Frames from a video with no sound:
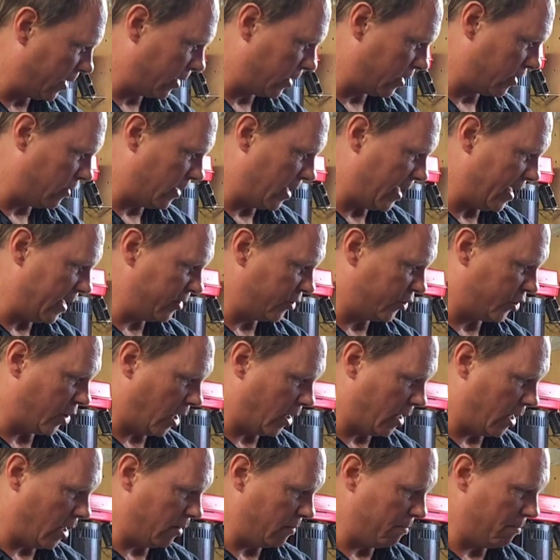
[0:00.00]
going to go ahead and shout
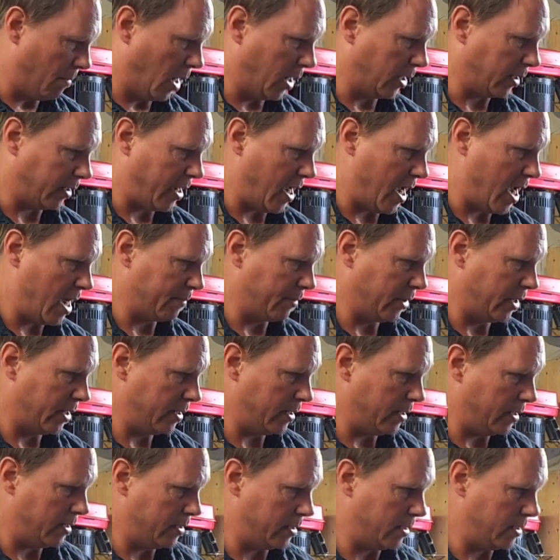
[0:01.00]
out Mark
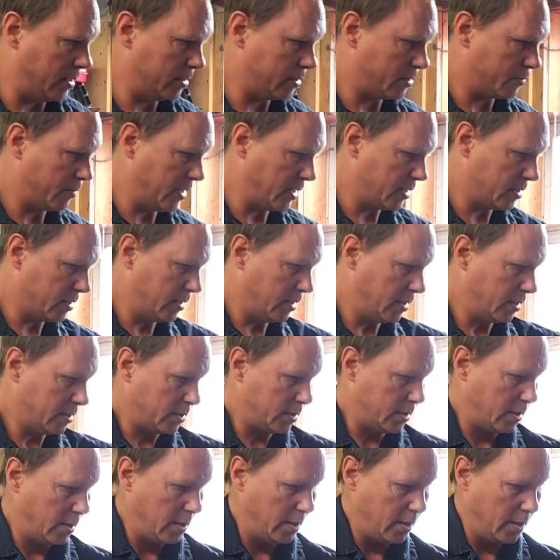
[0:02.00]
Cameron and his
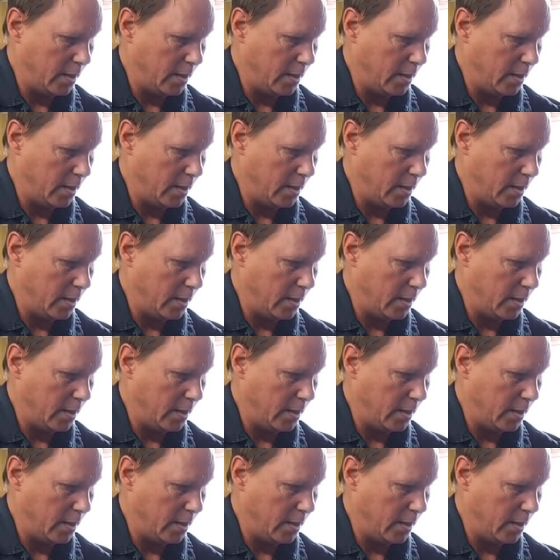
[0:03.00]
business,